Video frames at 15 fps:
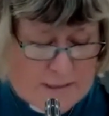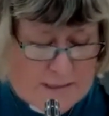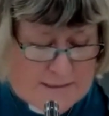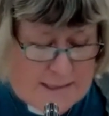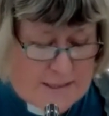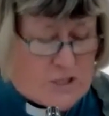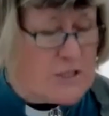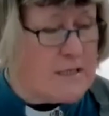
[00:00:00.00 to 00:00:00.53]
is
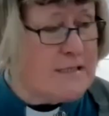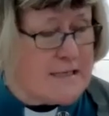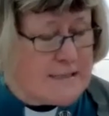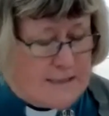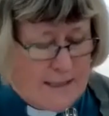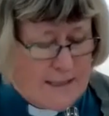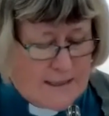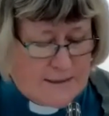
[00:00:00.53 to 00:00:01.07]
actually
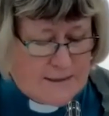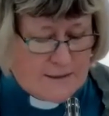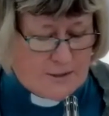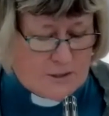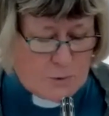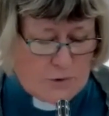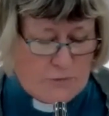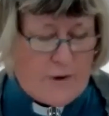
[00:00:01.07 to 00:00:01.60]
dedicated
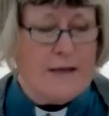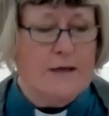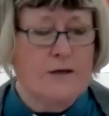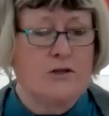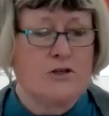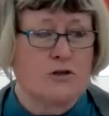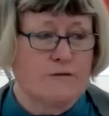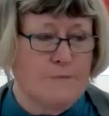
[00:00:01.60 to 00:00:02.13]
to a
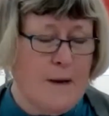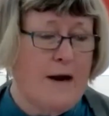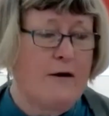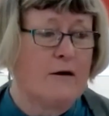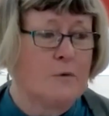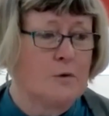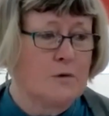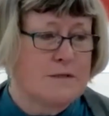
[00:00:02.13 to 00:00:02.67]
range of
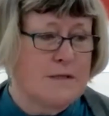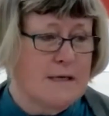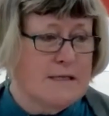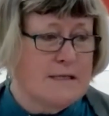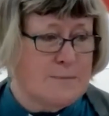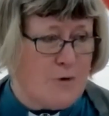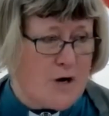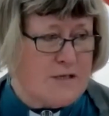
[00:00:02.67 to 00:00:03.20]
parables
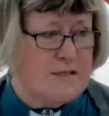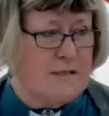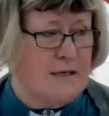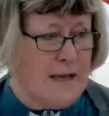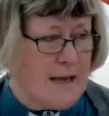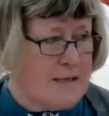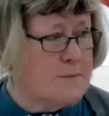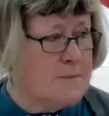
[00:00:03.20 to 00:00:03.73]

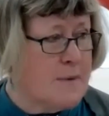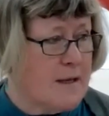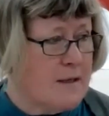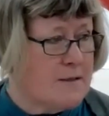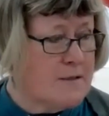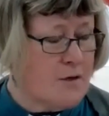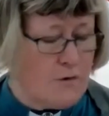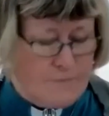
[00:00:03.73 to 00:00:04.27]
expressing
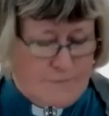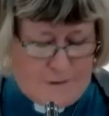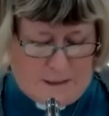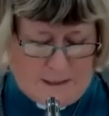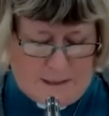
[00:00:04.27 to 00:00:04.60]
aspects of the